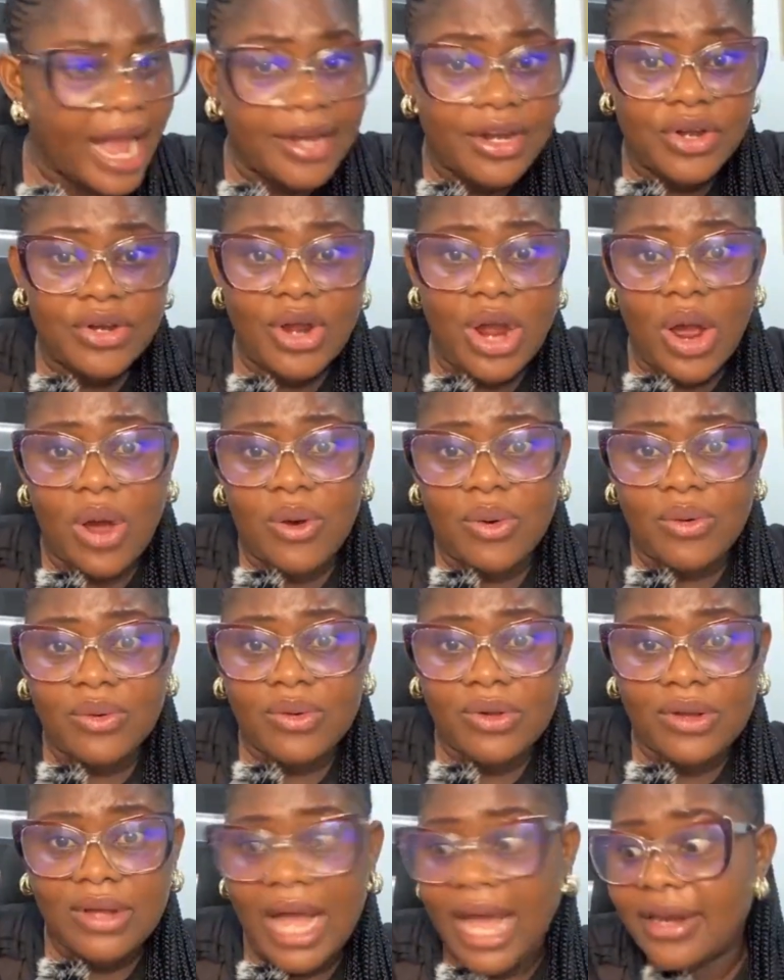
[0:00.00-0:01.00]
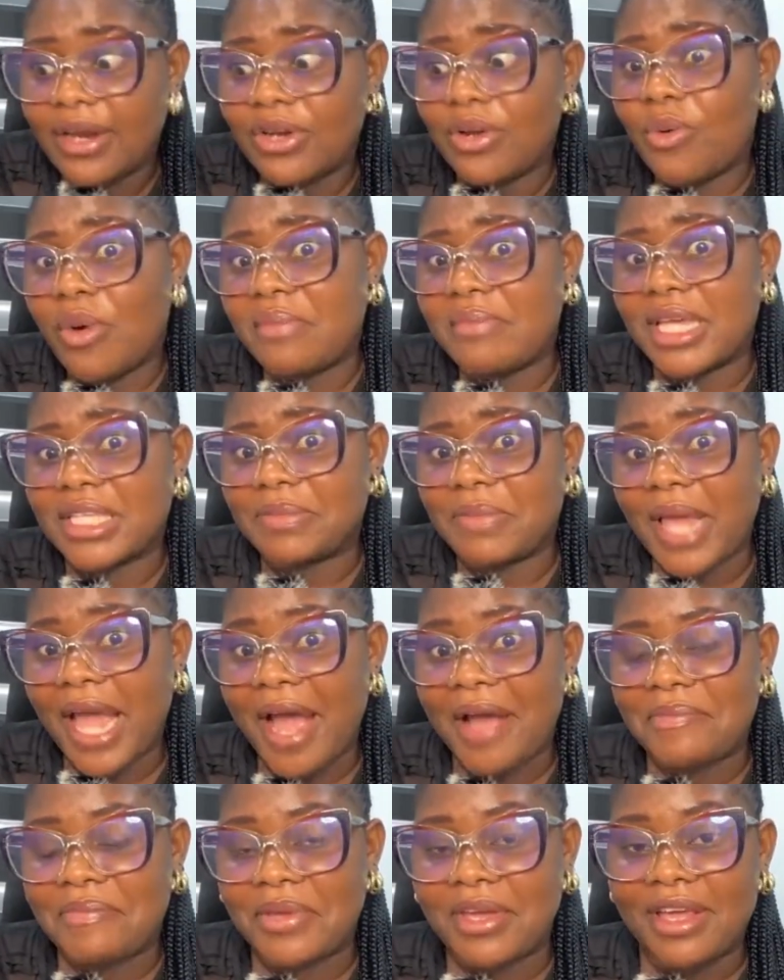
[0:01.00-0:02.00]
I don't know. I don't know what makes me
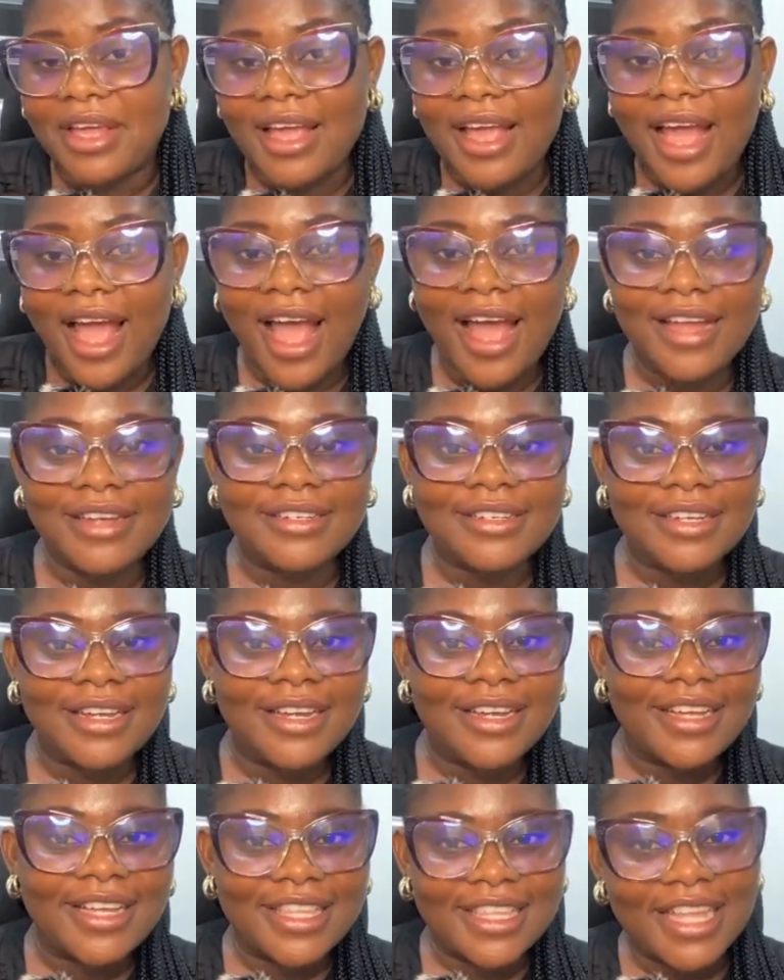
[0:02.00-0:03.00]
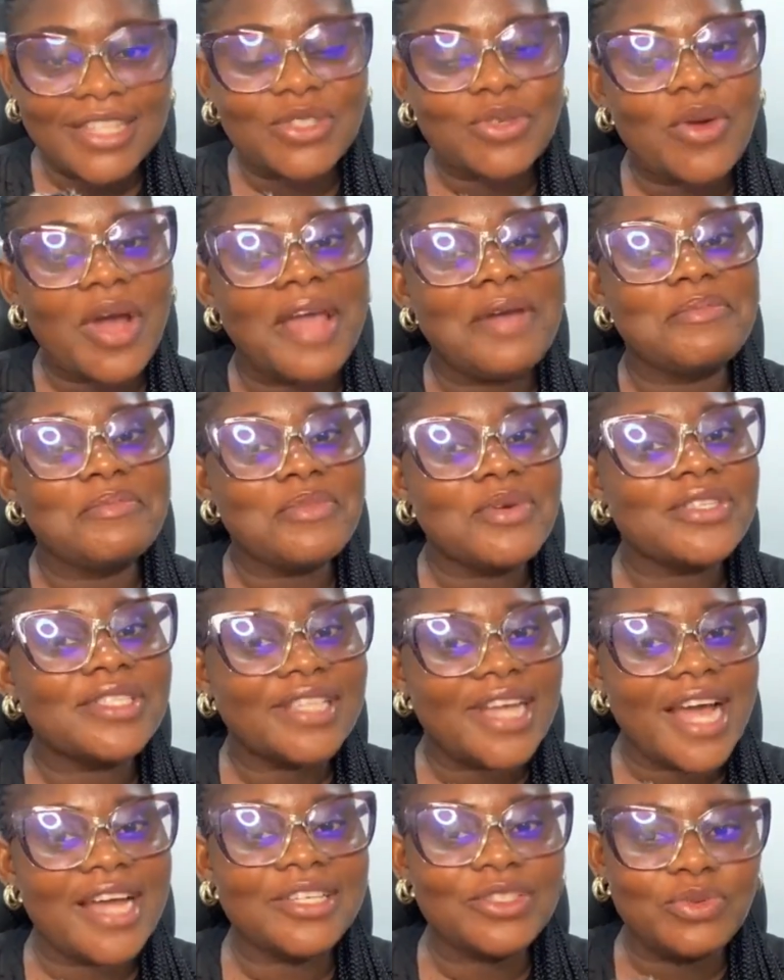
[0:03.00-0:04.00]
happy. And that's why
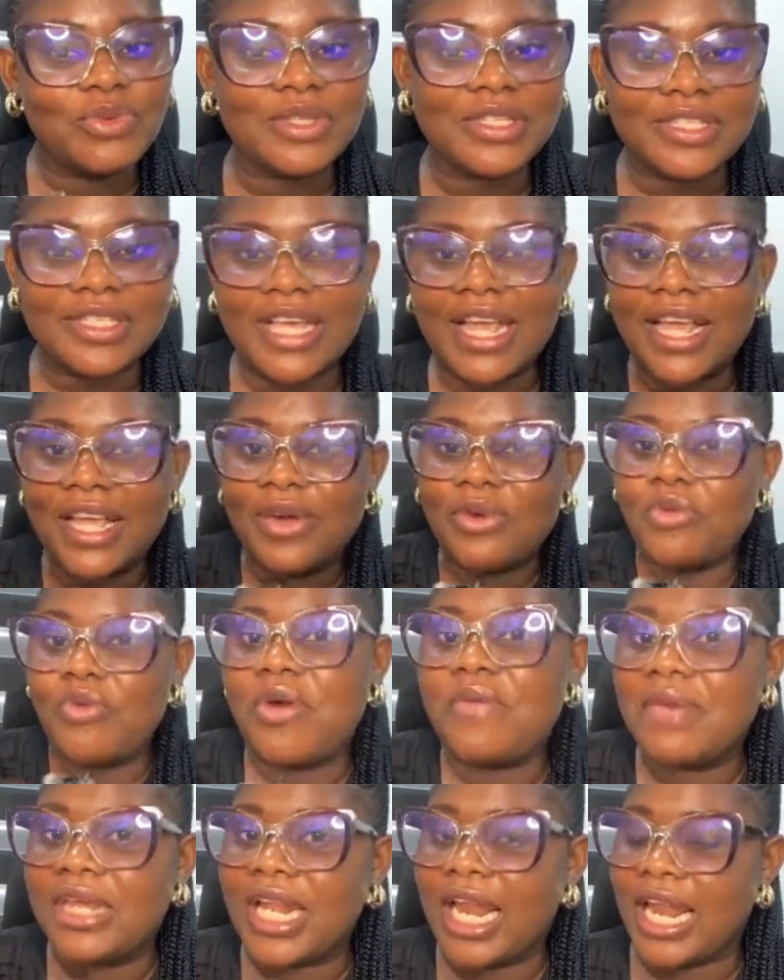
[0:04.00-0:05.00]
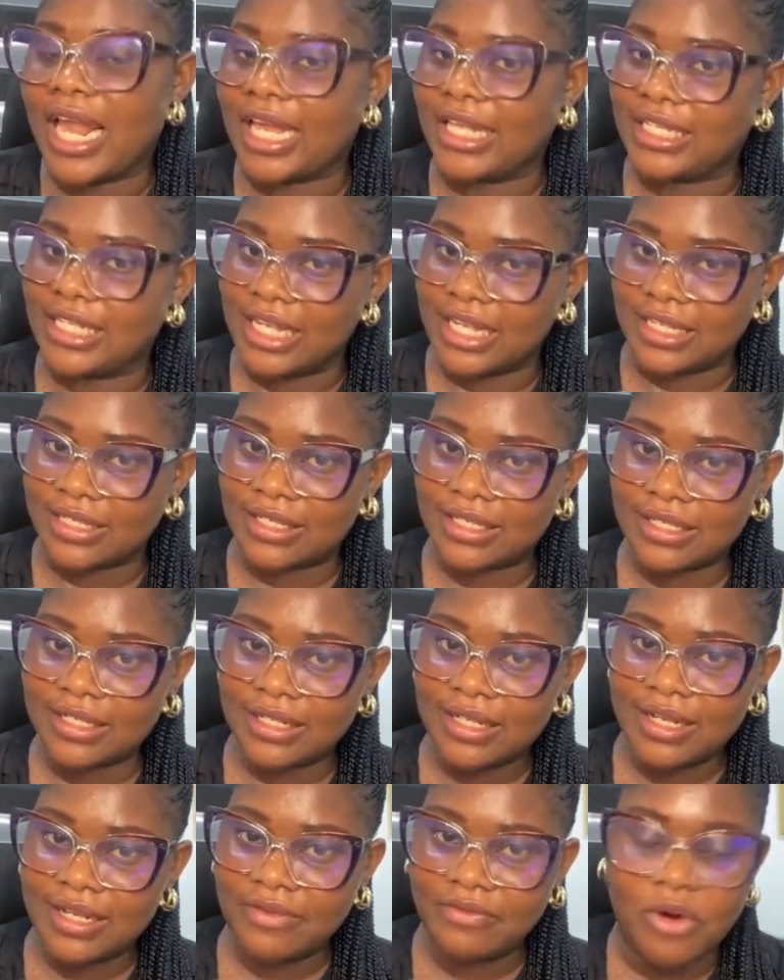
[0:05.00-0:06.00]
most guys would say women are like
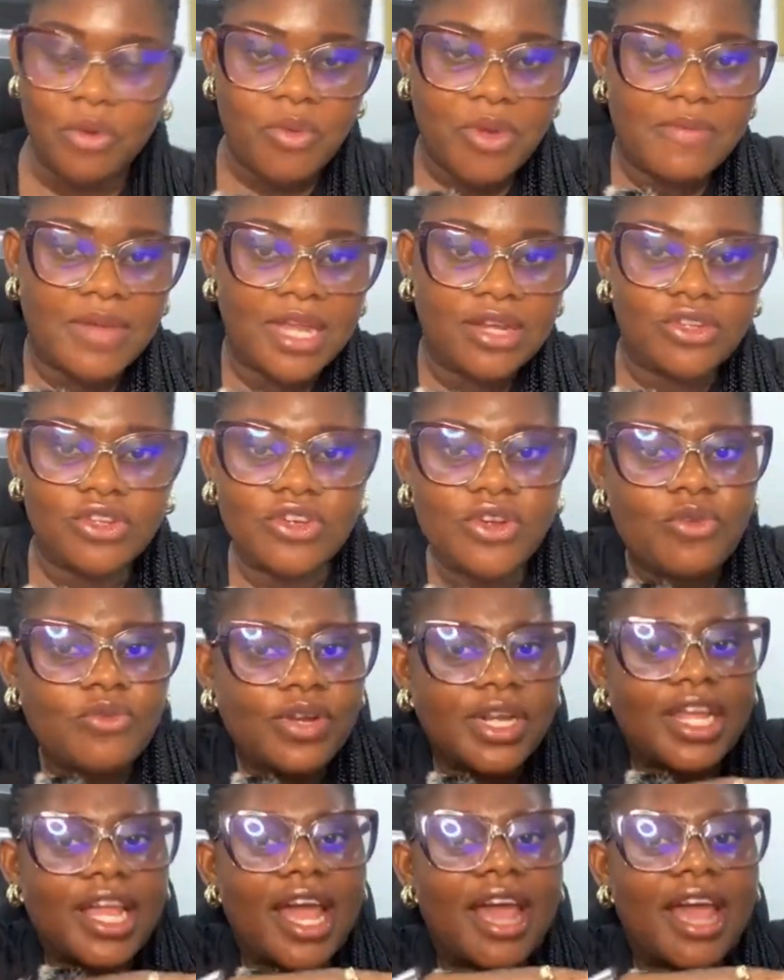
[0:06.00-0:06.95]
this. For women, you don't